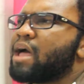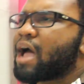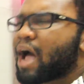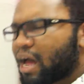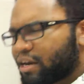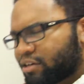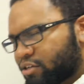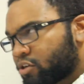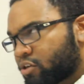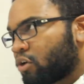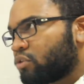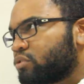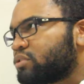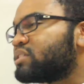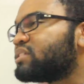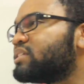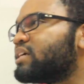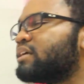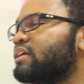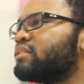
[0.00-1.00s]

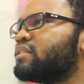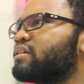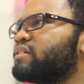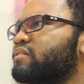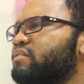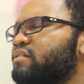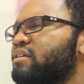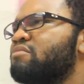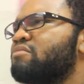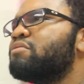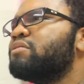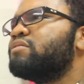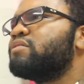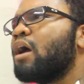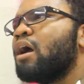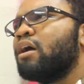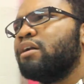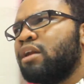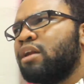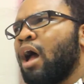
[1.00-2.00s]
adults in this series
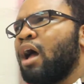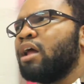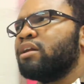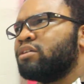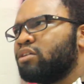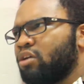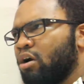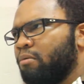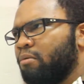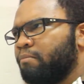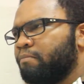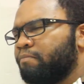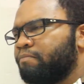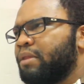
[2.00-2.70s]
are not dumb.